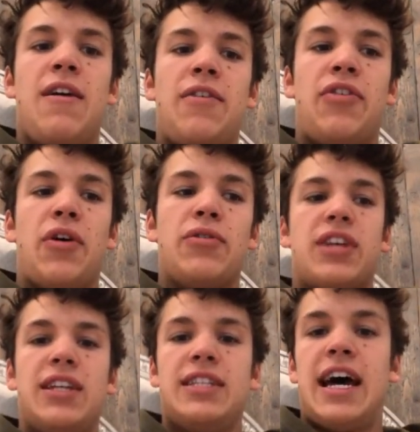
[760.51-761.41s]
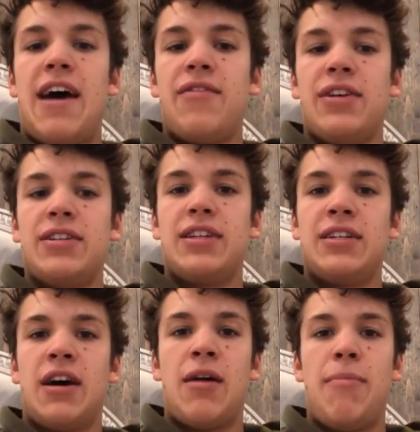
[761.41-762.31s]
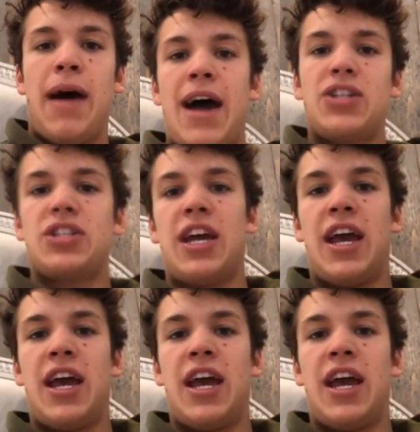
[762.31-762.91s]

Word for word: that those kids have is, is unmatched.